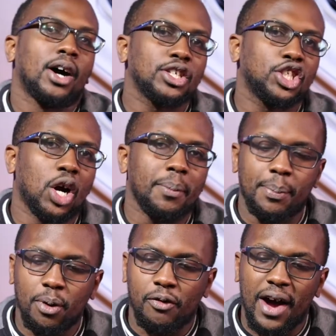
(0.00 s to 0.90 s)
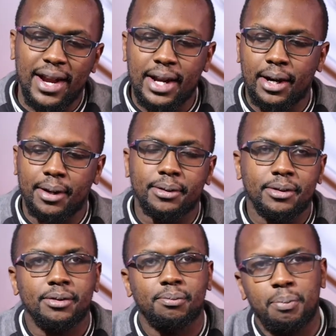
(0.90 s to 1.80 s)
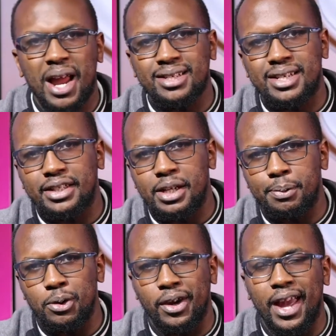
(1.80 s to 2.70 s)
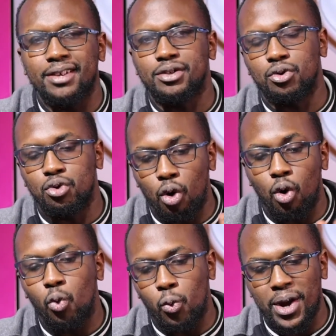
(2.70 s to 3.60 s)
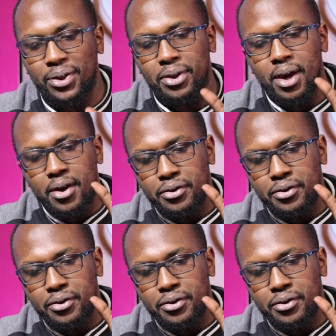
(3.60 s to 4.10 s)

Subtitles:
Xiaomi provide a plastic TPU case to go with